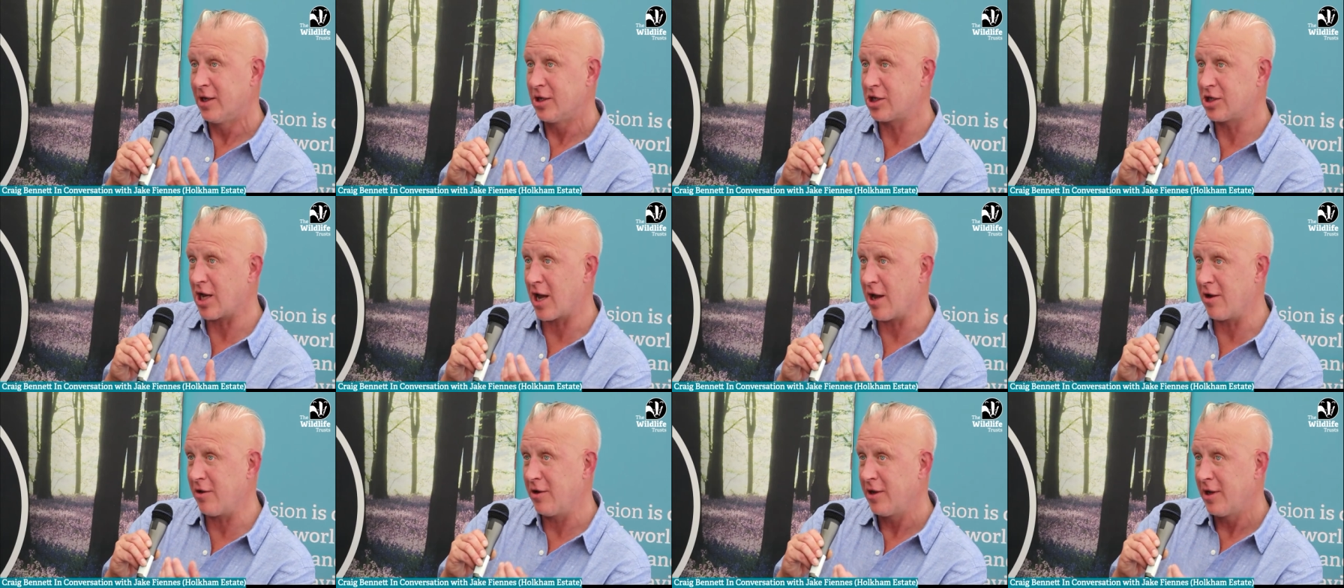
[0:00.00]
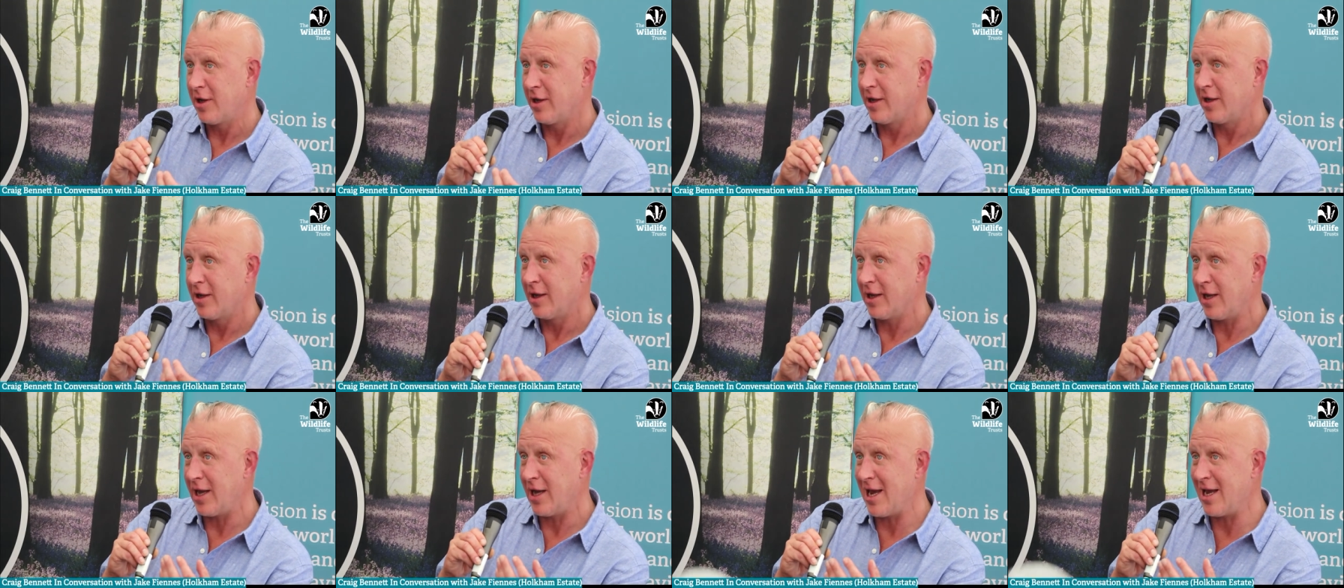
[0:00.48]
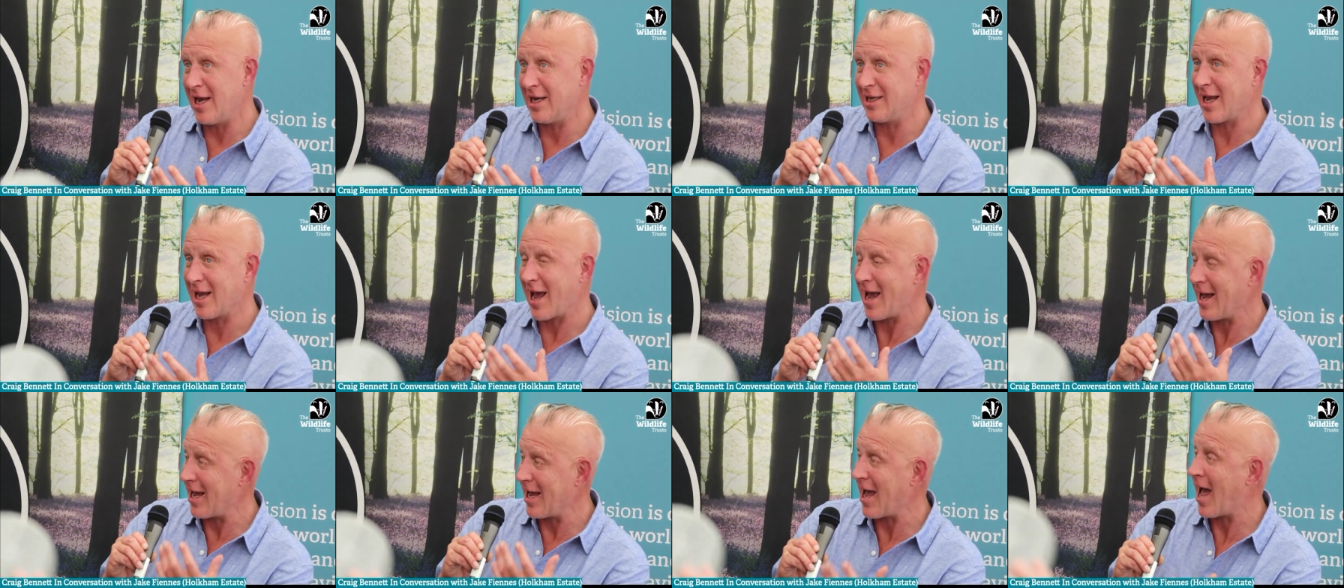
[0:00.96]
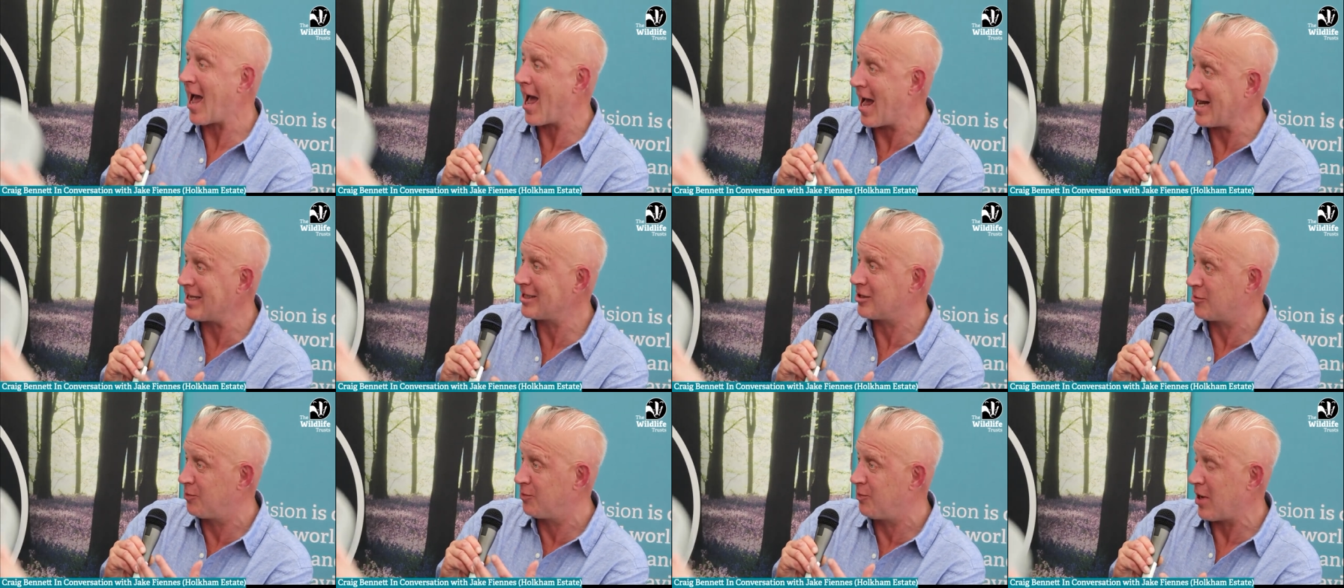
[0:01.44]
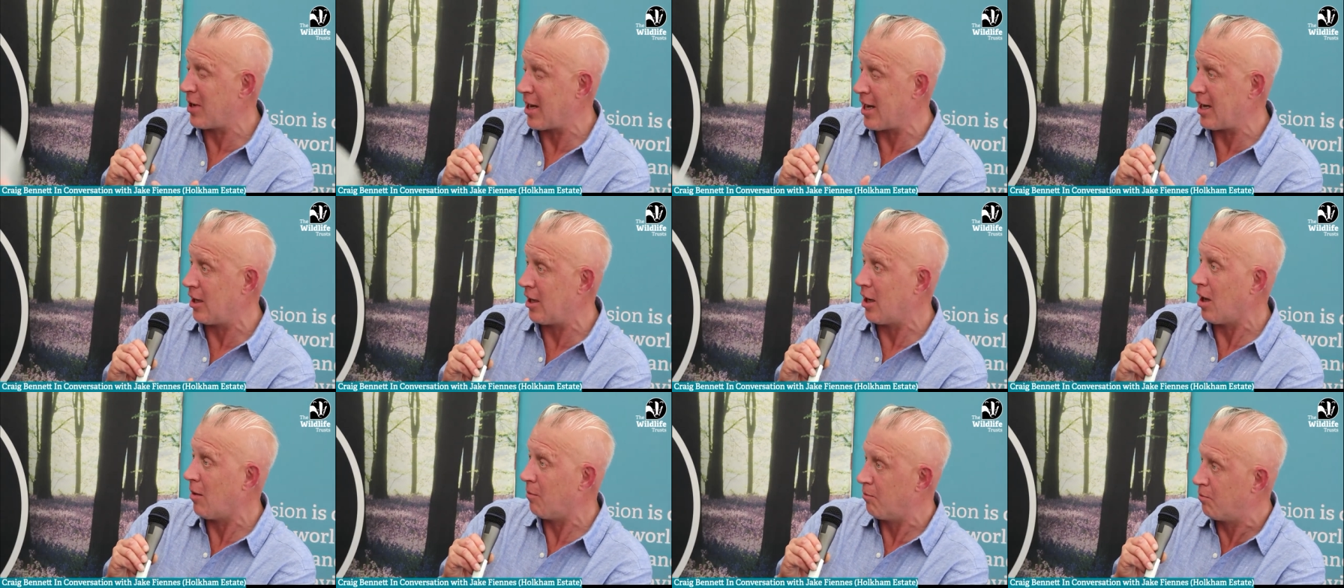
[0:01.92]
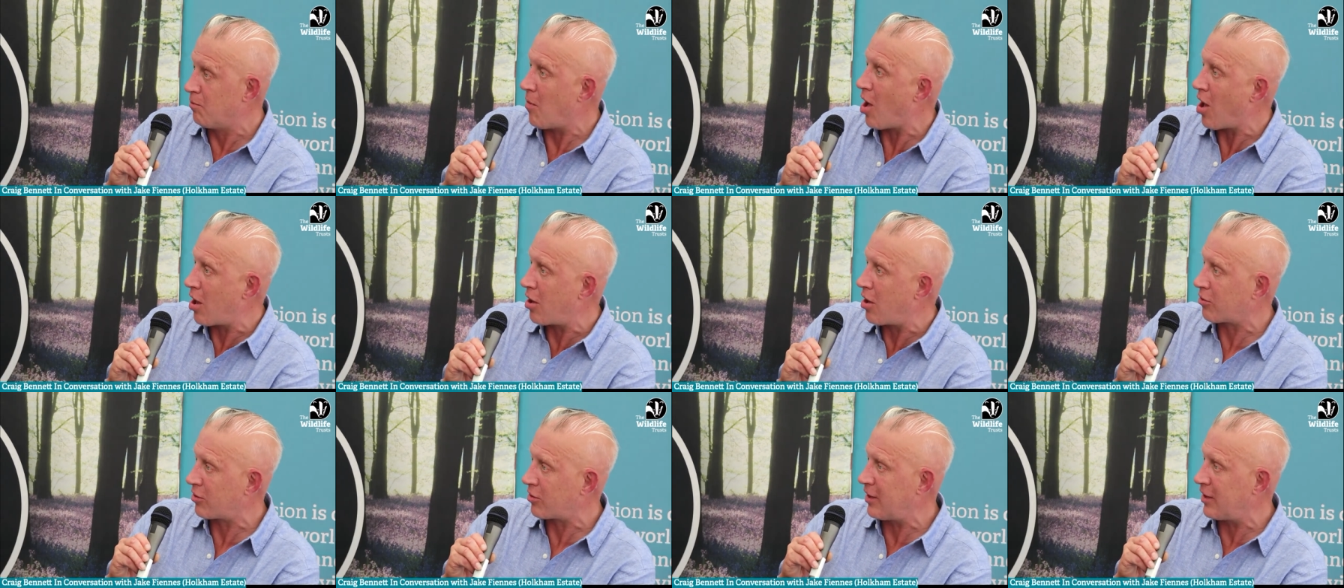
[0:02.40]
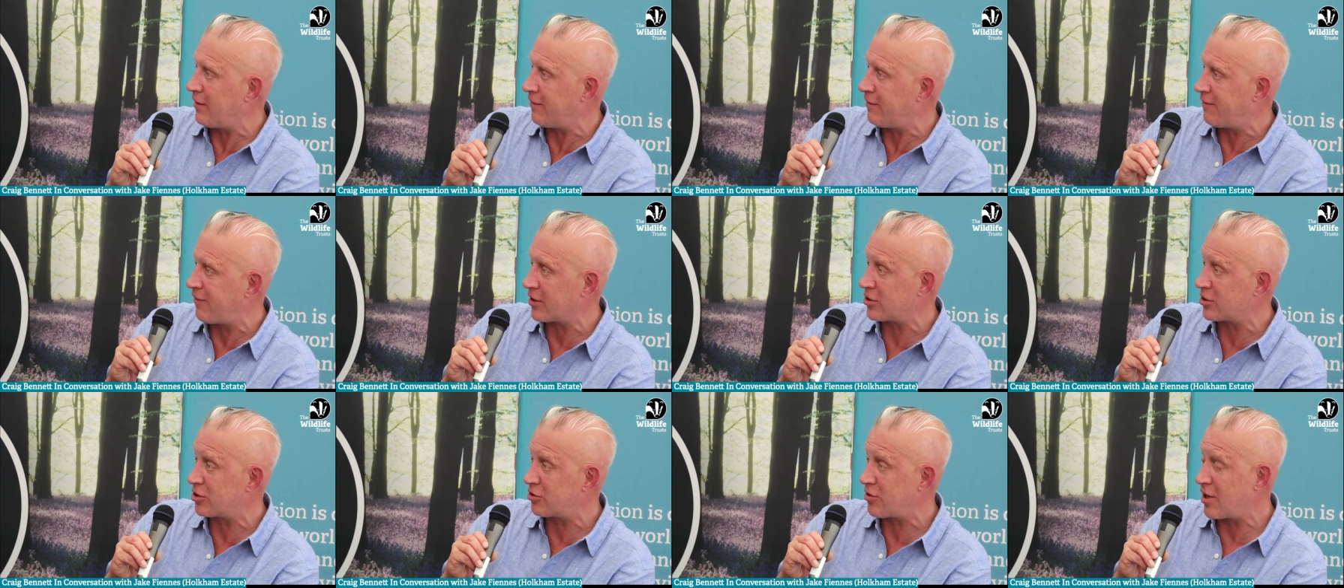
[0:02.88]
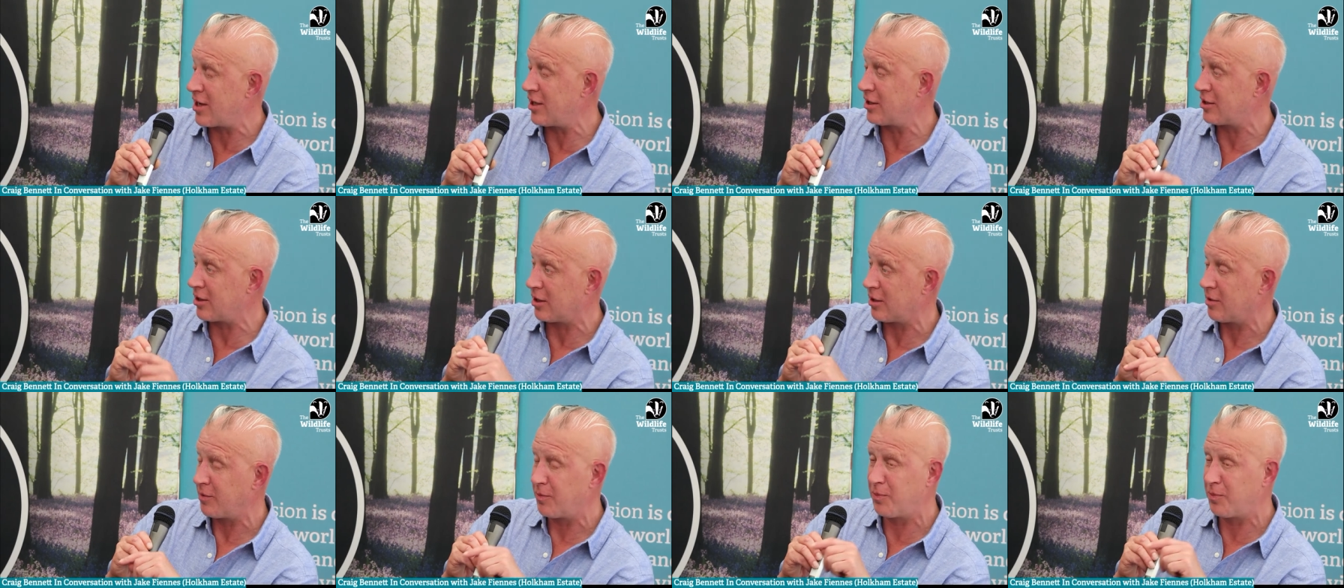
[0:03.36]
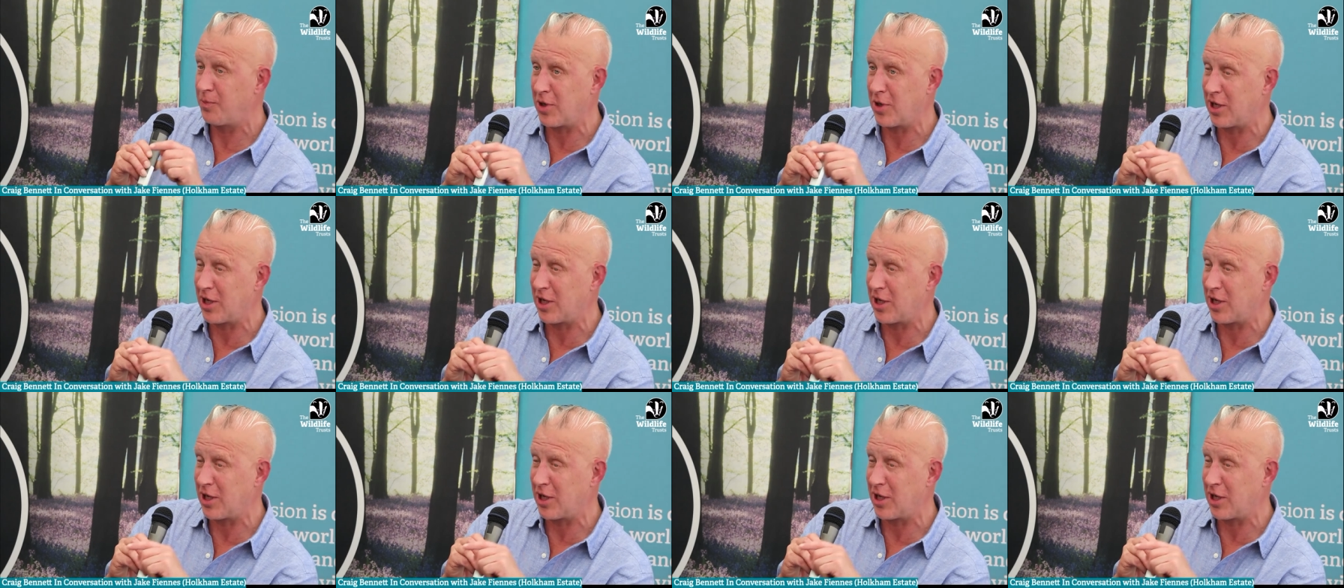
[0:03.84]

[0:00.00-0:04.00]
So it has been mildly frustrating,